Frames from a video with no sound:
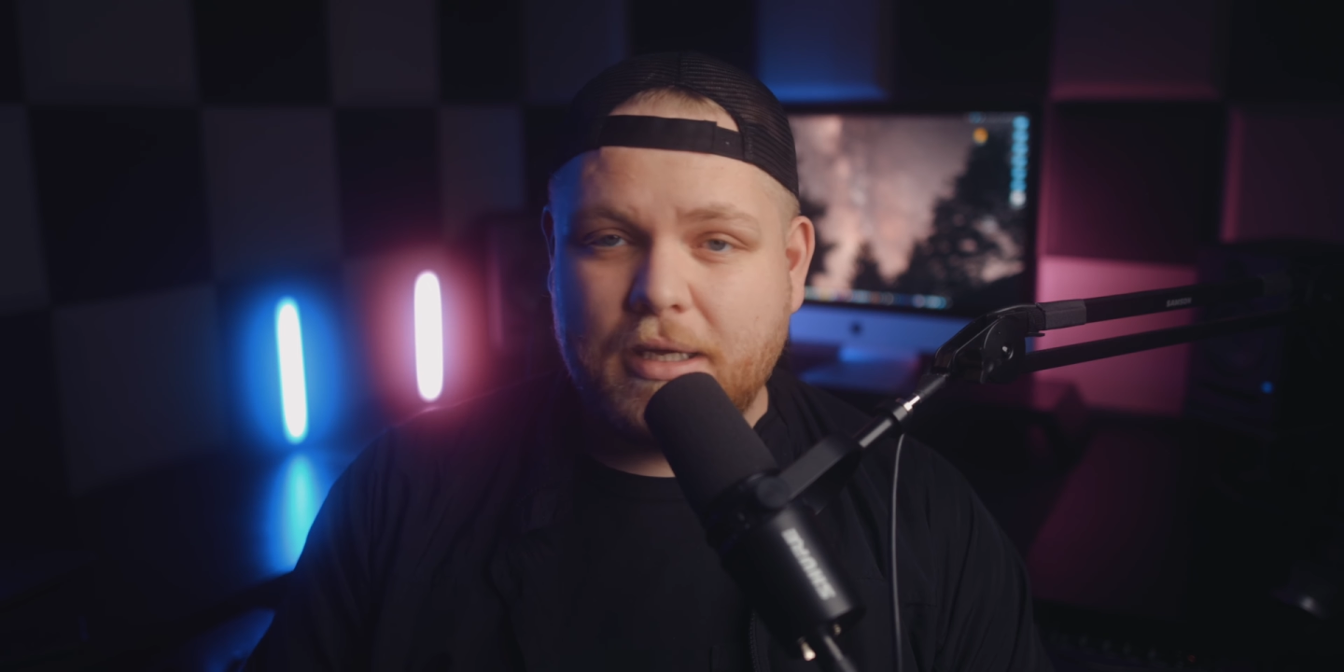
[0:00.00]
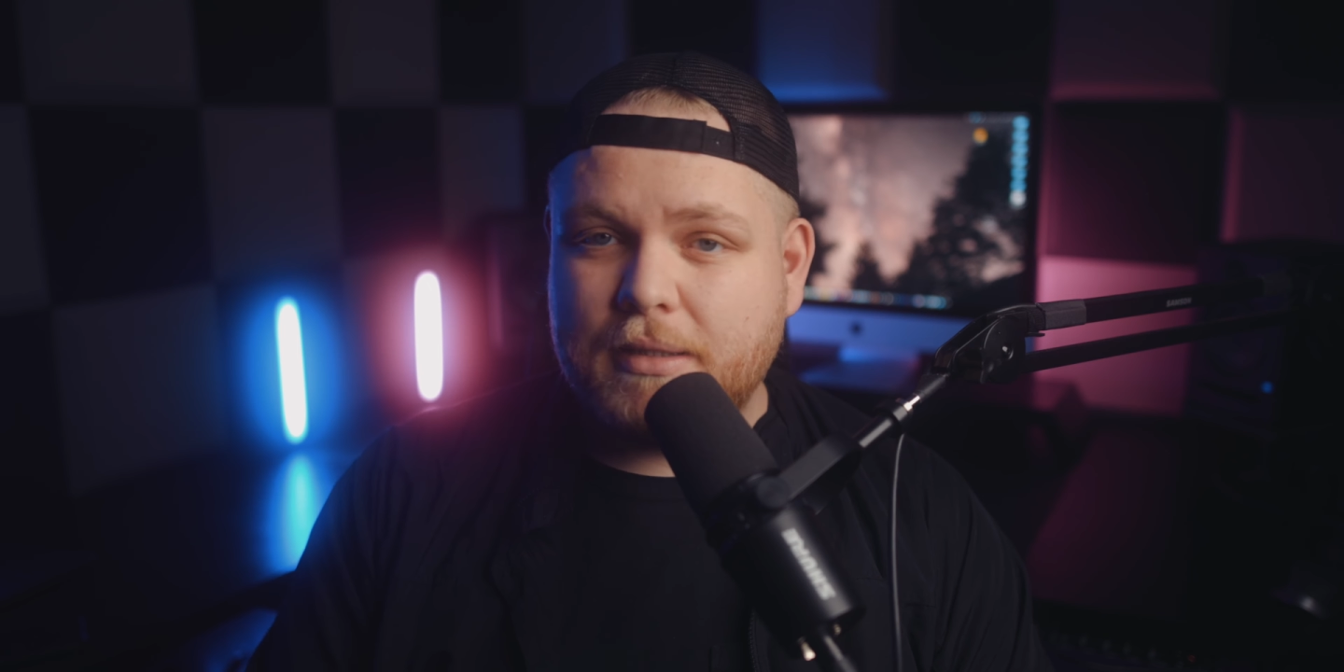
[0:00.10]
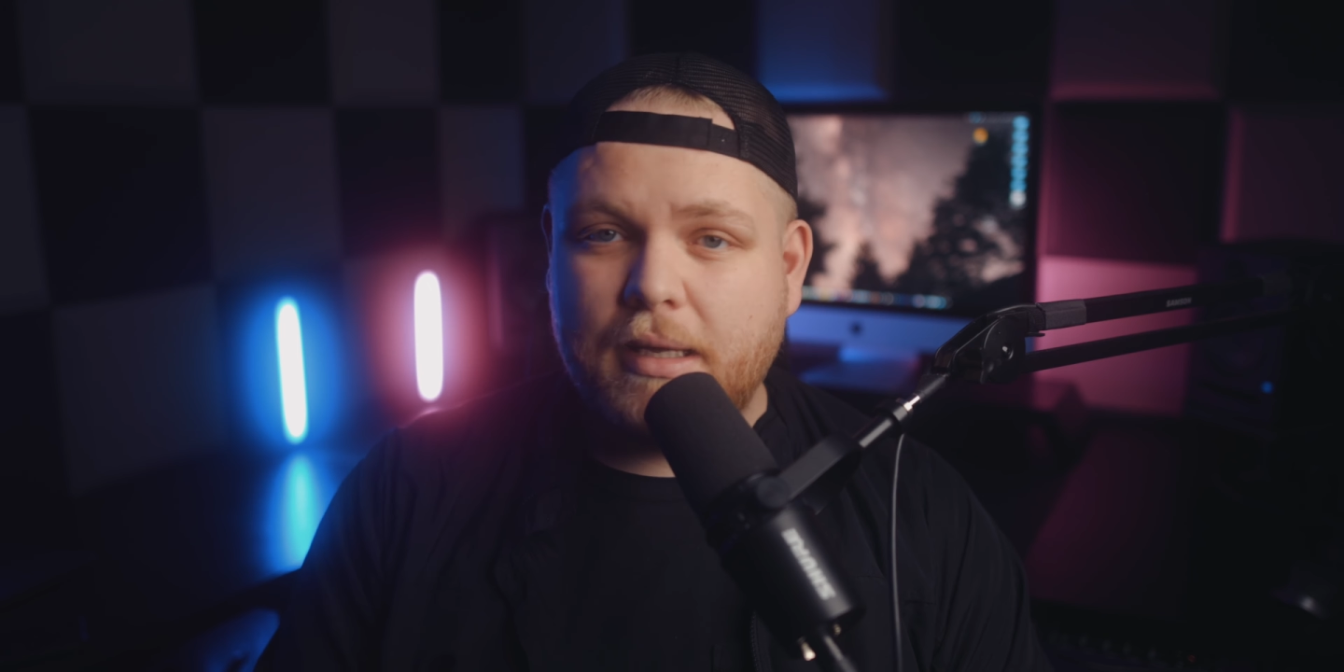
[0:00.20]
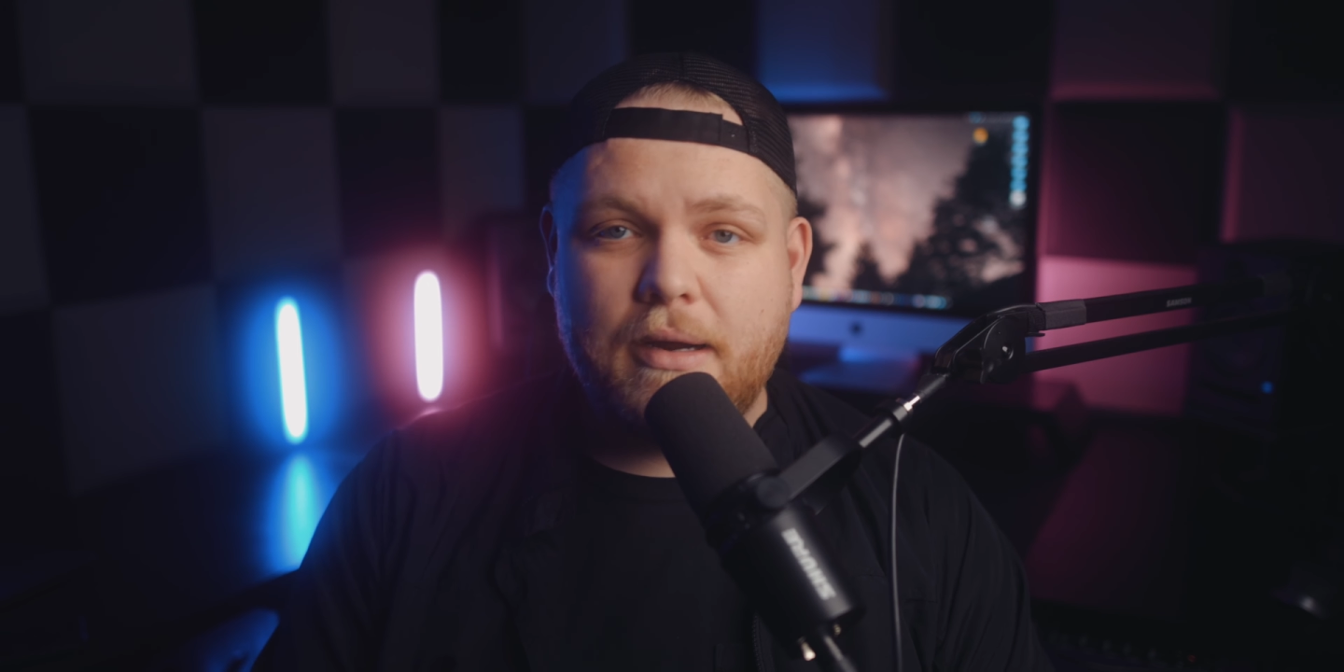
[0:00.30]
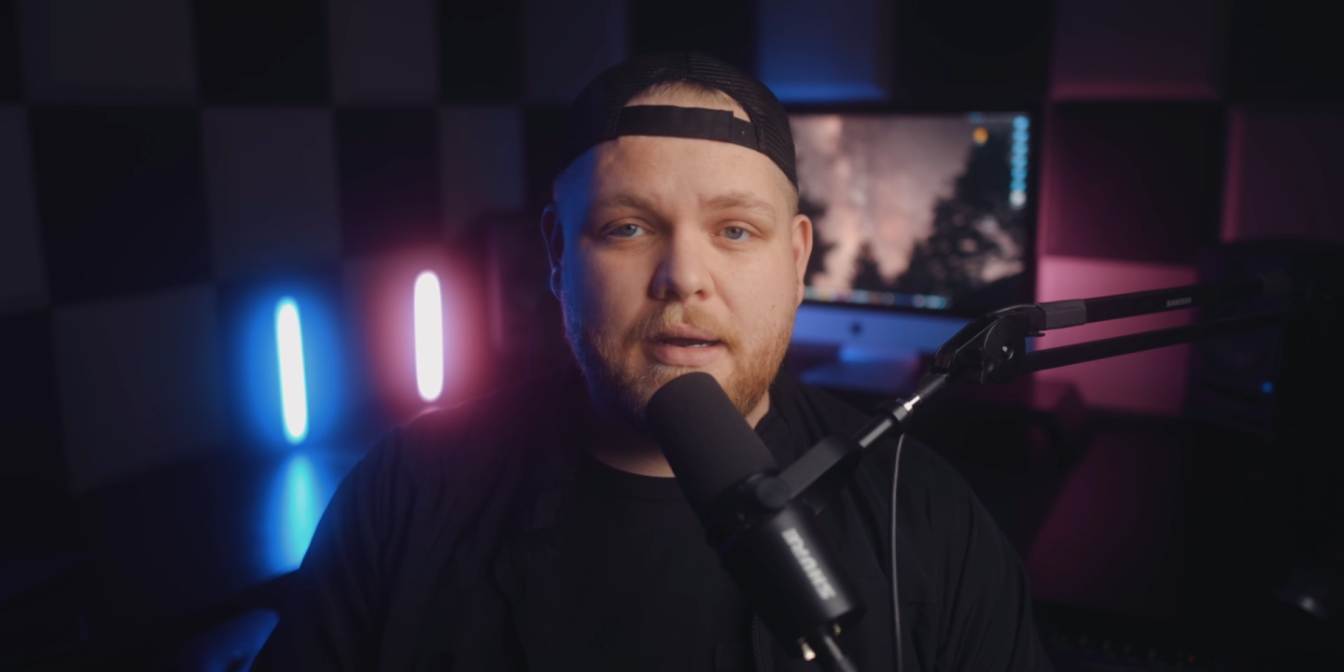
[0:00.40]
the
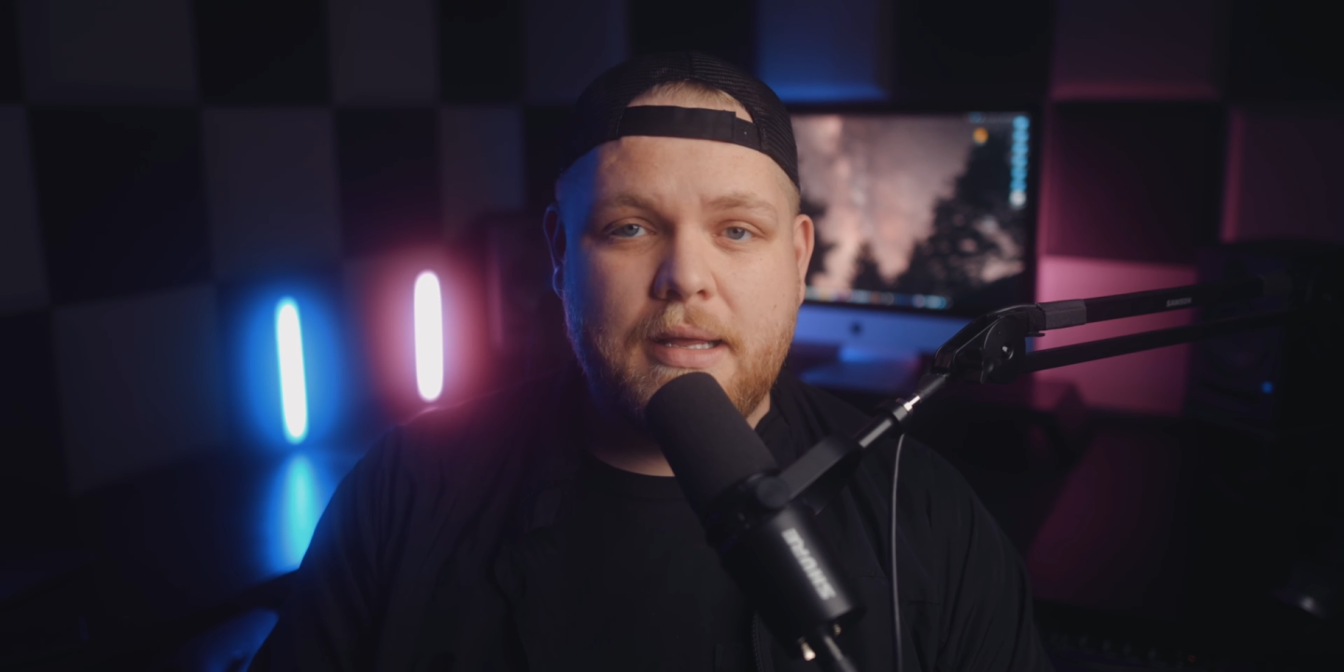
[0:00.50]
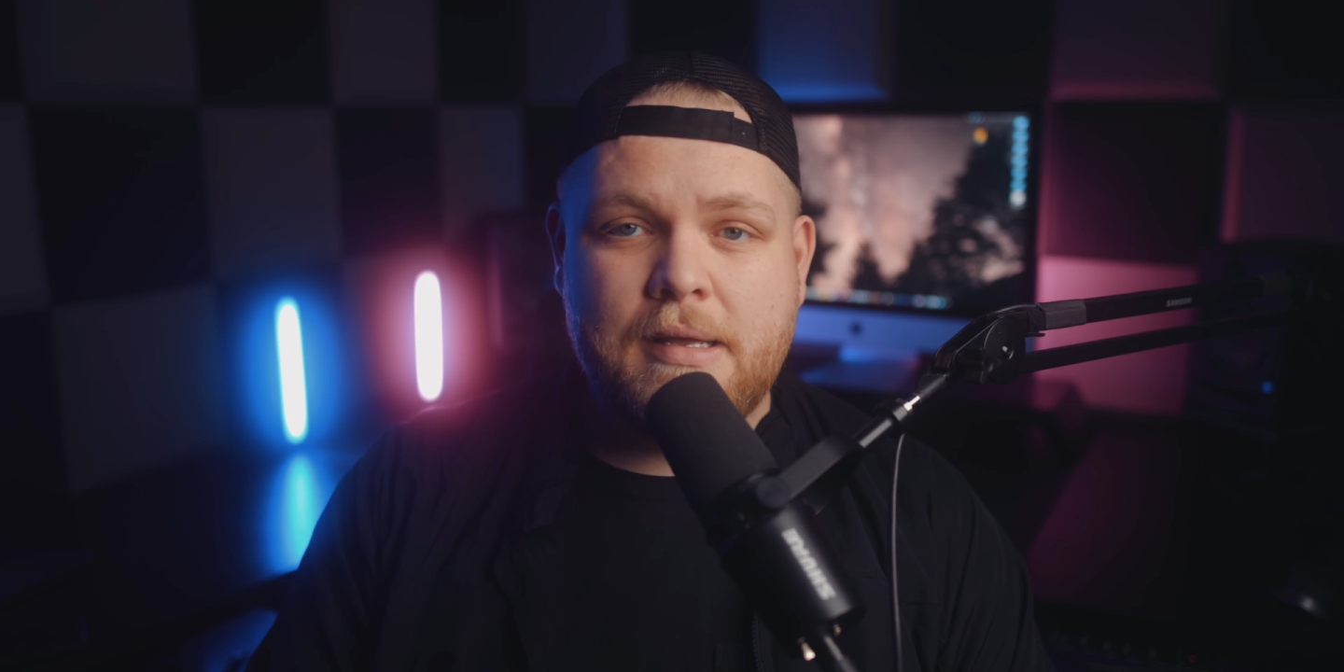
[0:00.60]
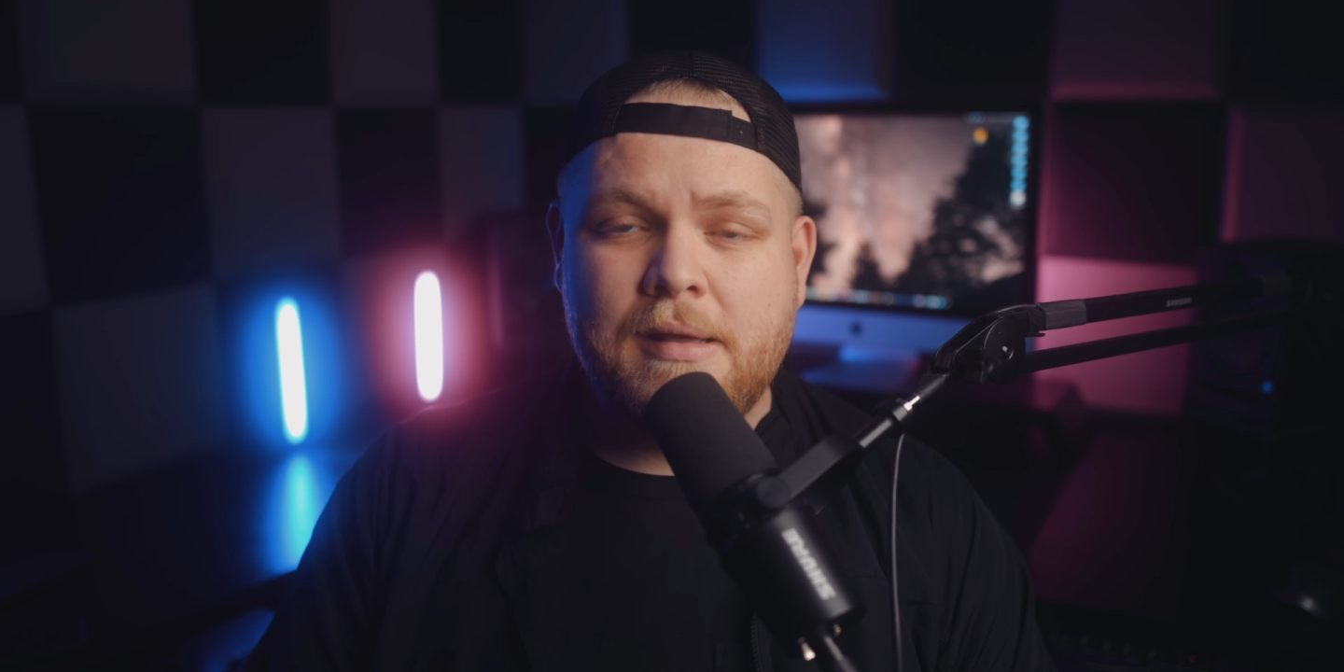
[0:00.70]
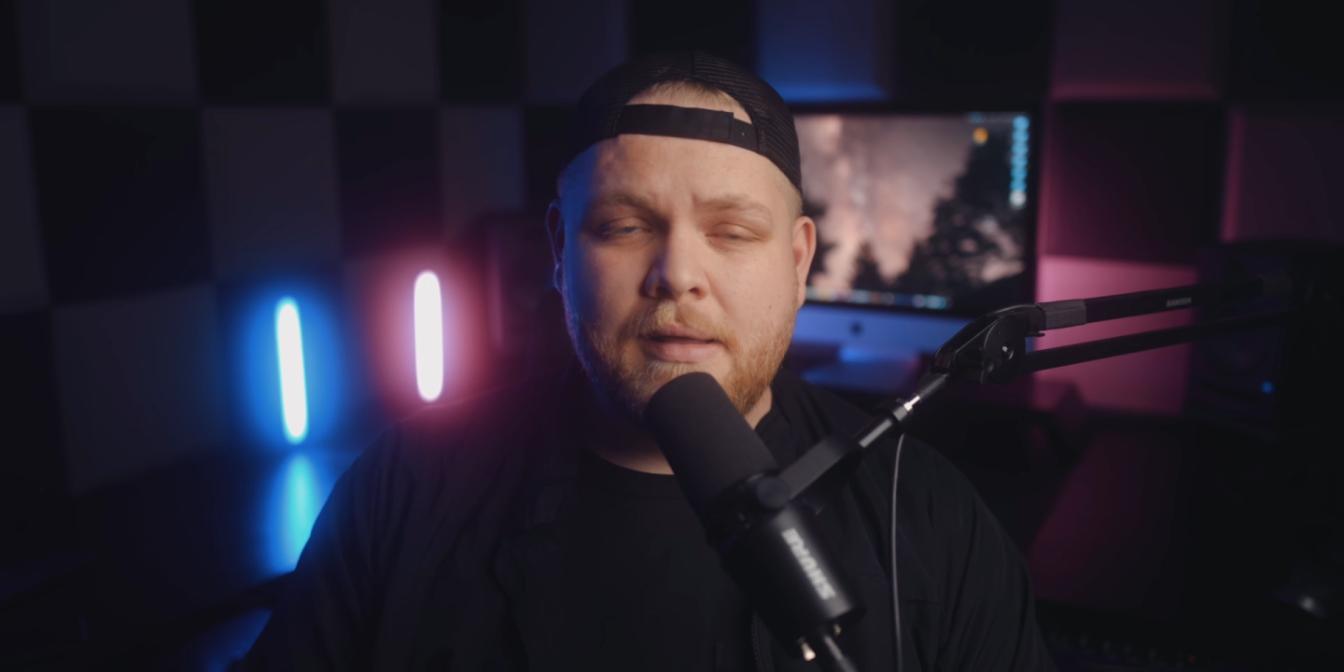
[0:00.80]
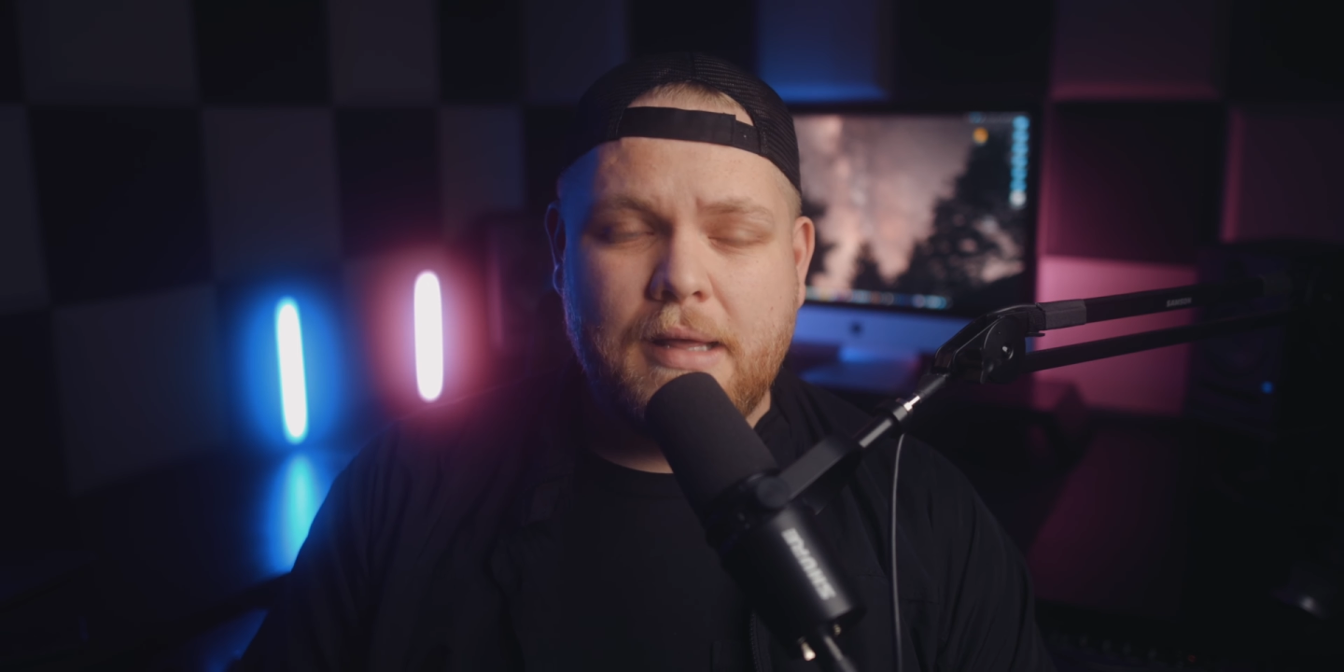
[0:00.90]
clarity,